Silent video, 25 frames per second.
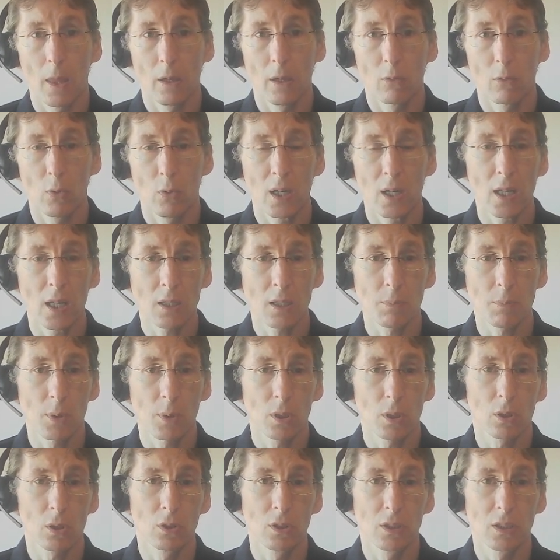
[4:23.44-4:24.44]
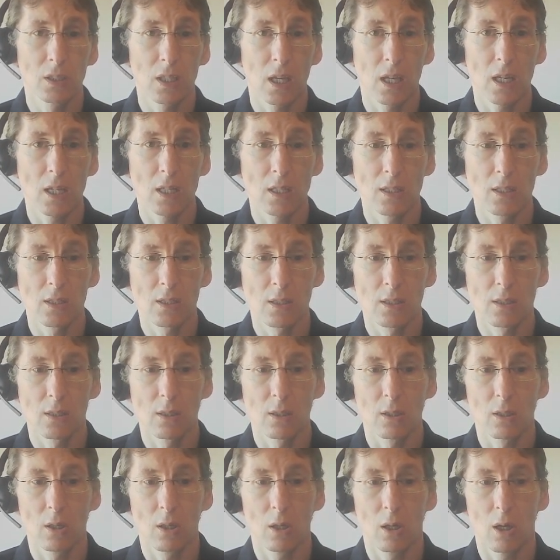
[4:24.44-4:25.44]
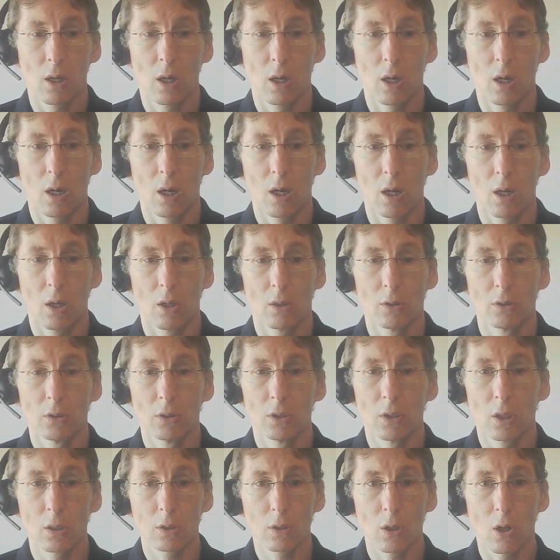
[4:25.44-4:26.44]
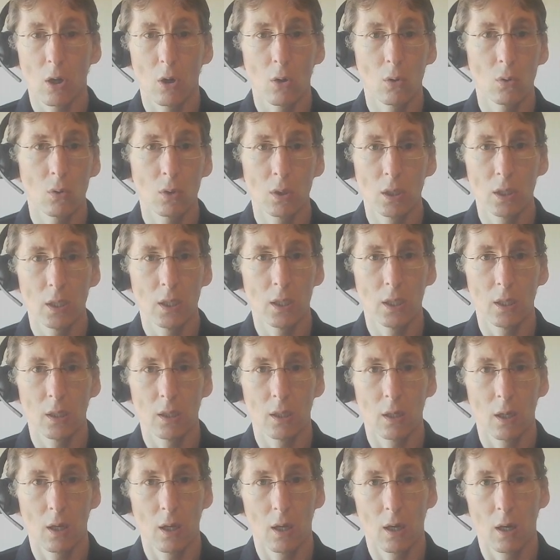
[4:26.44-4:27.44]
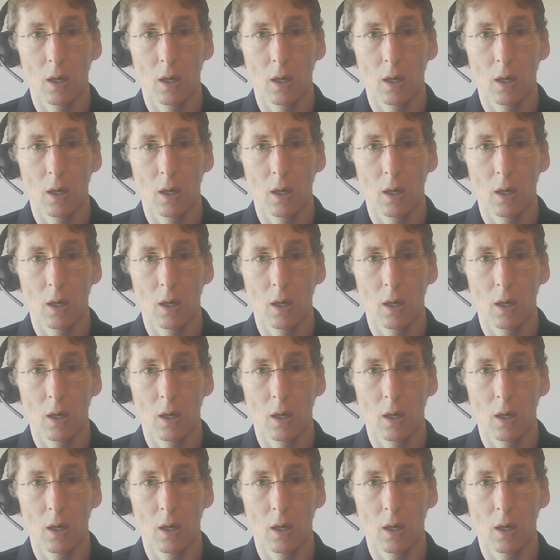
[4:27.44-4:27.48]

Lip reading: REDEXPERT contains not only